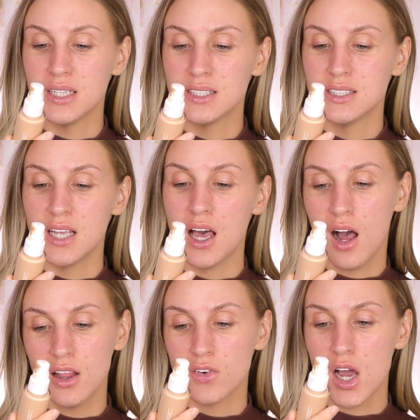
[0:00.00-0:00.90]
It's a
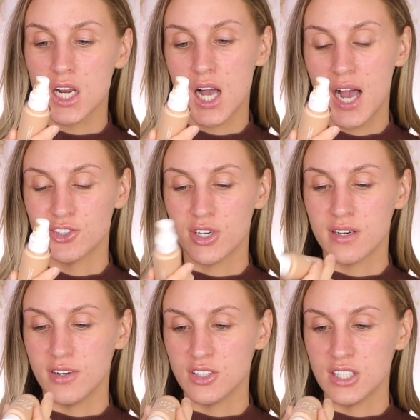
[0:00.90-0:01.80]
hyaluronic
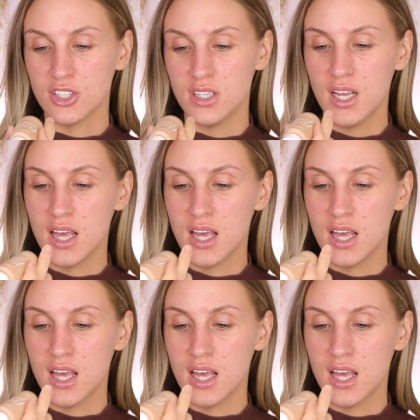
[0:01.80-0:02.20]
hydrating foundation,